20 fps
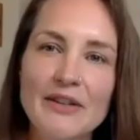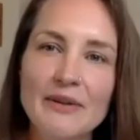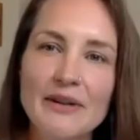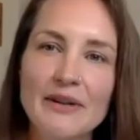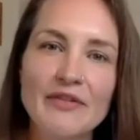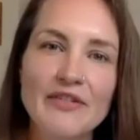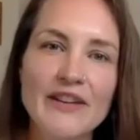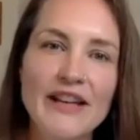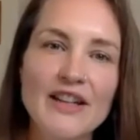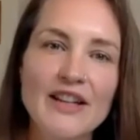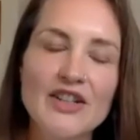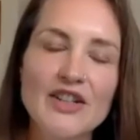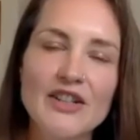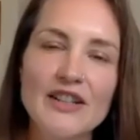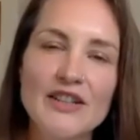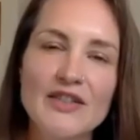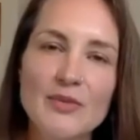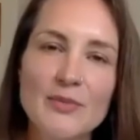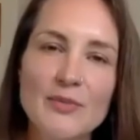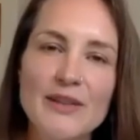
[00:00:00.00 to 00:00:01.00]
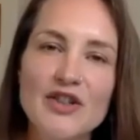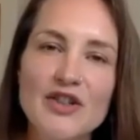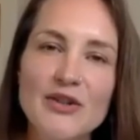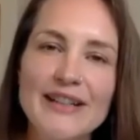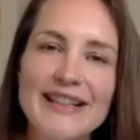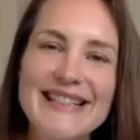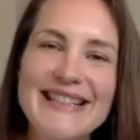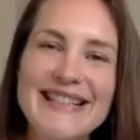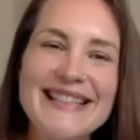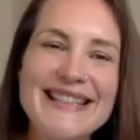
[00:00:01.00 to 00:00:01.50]
reflection and the
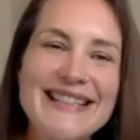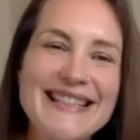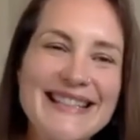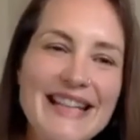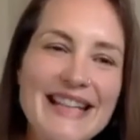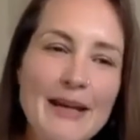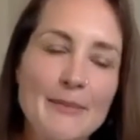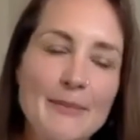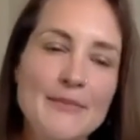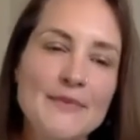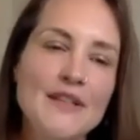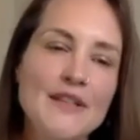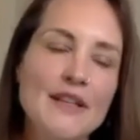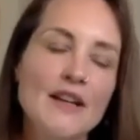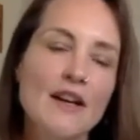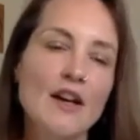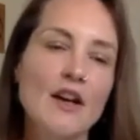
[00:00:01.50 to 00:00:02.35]
matrix systems?